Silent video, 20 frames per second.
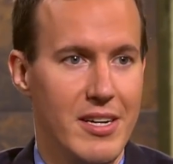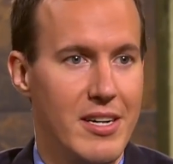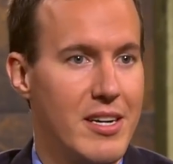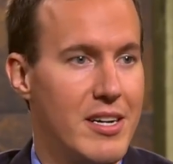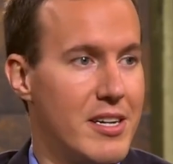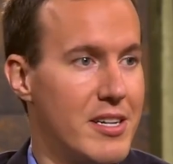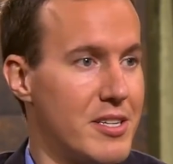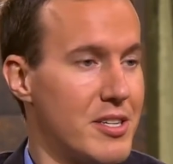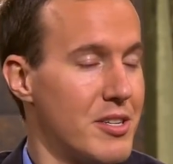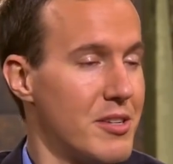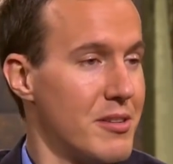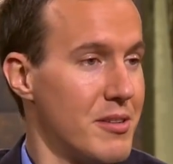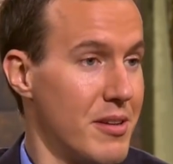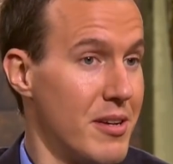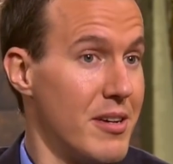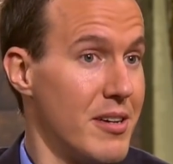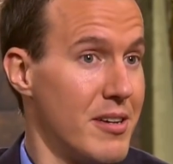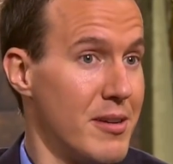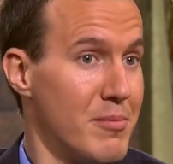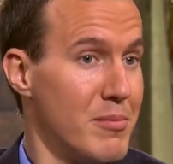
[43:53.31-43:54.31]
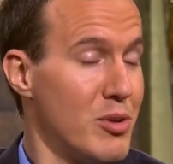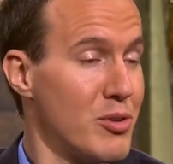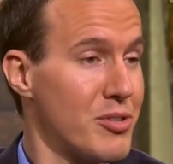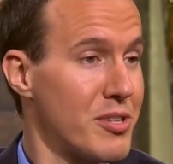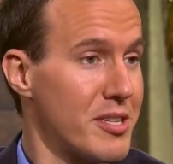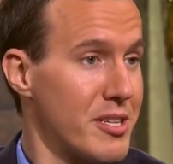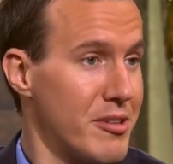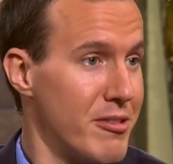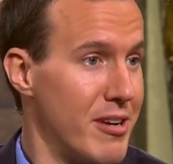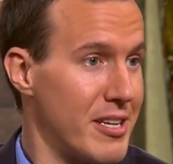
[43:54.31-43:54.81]
a Uh,
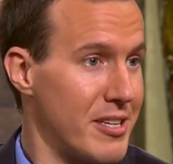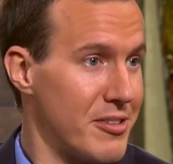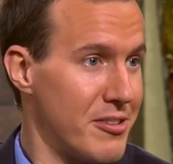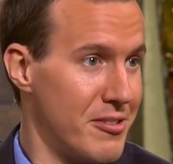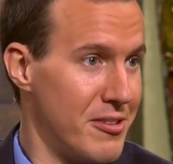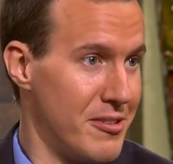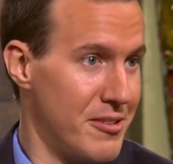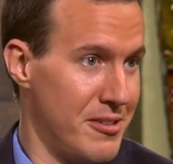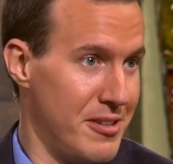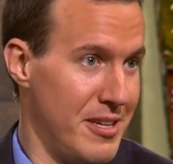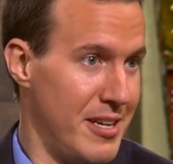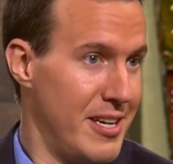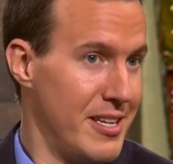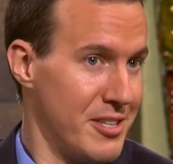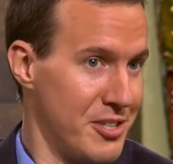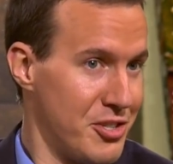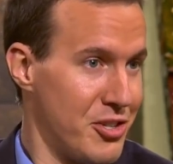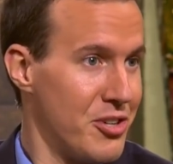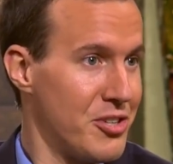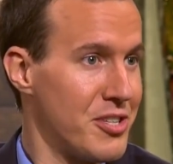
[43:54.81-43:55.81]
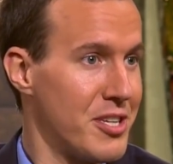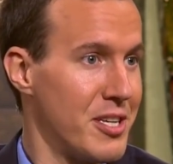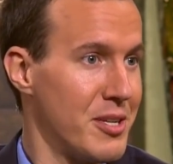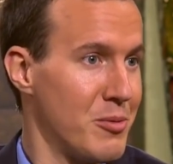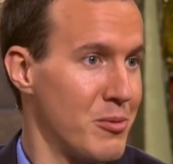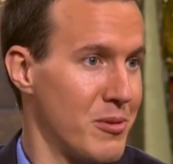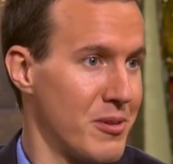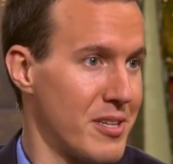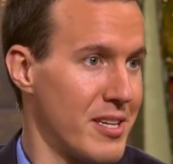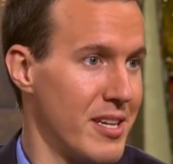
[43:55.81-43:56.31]
music director at a church I
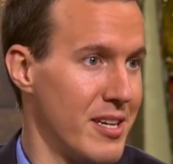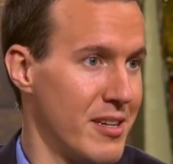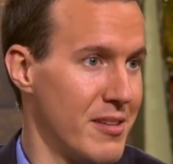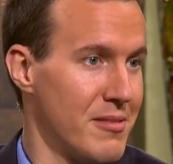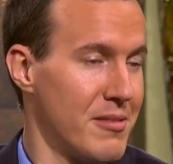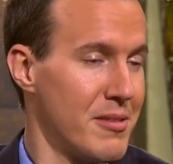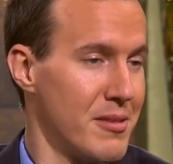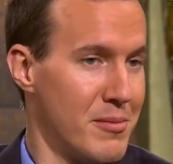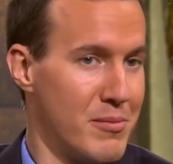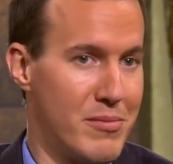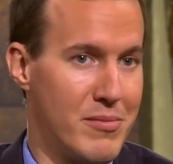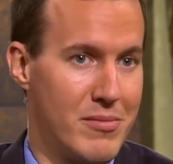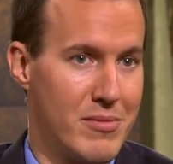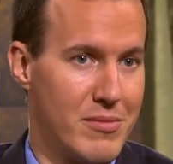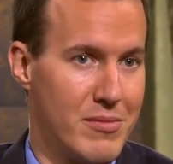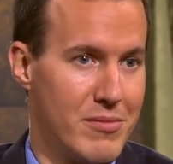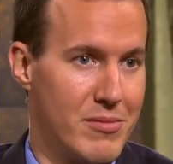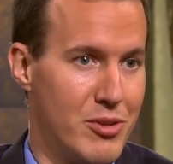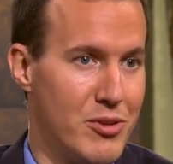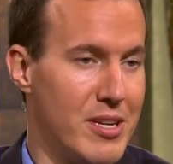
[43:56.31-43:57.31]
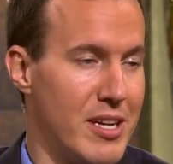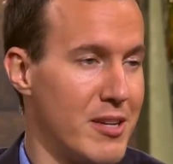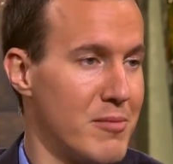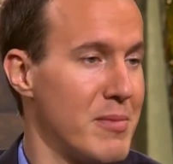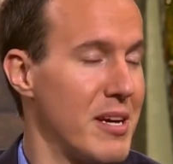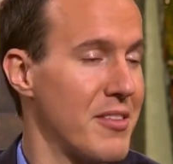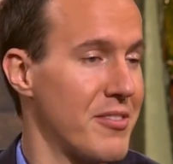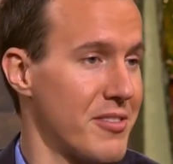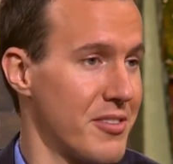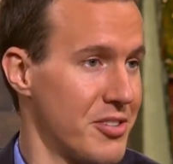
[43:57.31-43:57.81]
work at, um, United
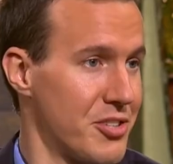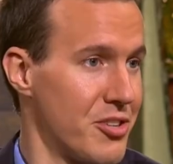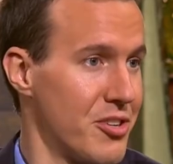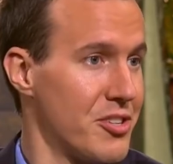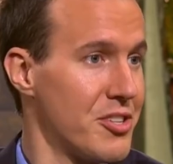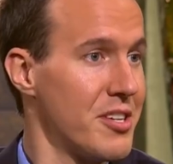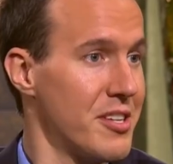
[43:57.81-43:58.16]
Methodist Church.